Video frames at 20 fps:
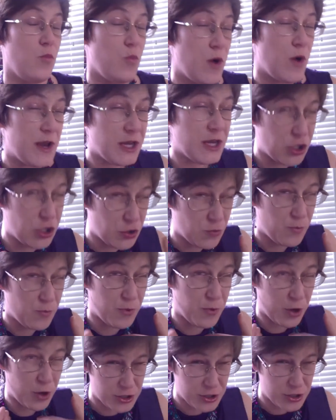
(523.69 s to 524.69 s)
you
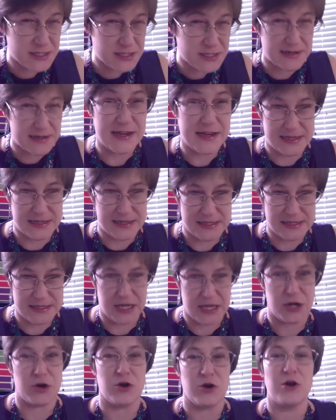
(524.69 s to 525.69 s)
personally
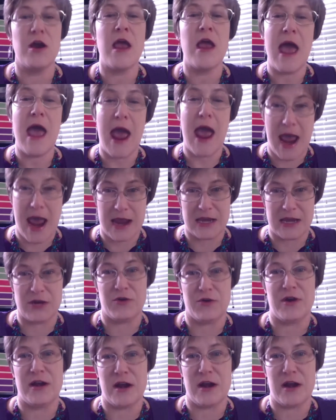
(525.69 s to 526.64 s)
consider accurate,